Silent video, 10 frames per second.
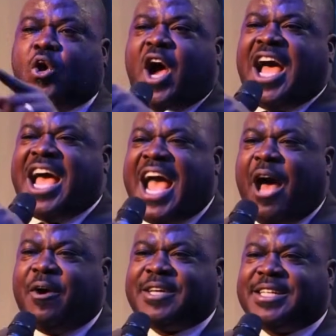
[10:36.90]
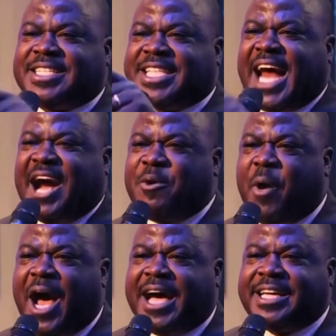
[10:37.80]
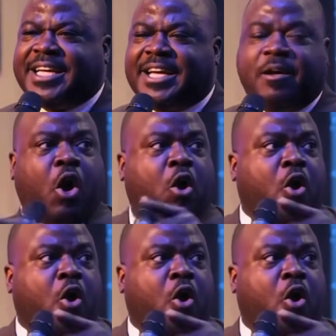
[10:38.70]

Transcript: also made it. And they did not close the door